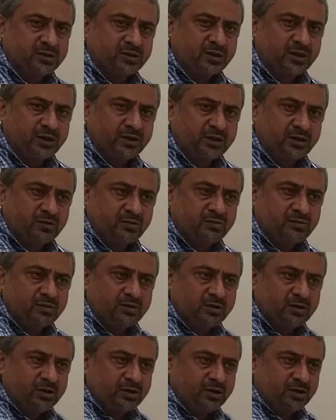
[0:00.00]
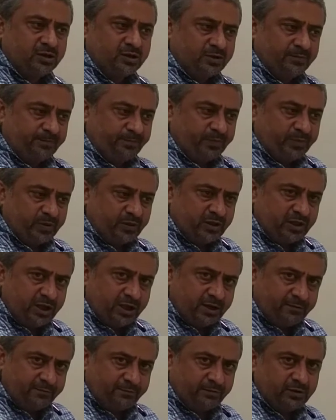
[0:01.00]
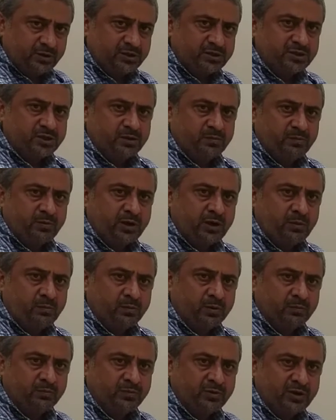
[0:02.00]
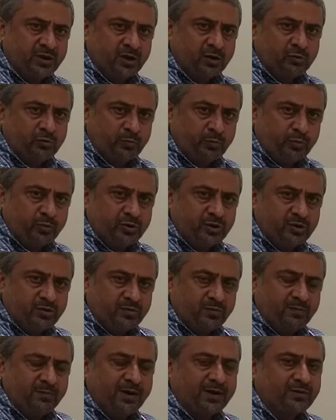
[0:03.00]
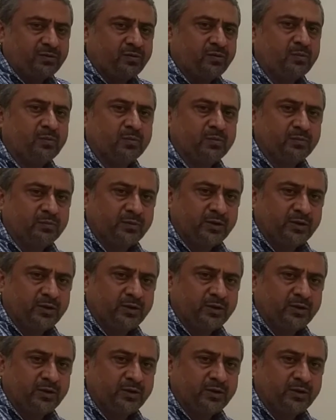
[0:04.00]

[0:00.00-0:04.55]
That is, the efforts are minimum, the output is maximum.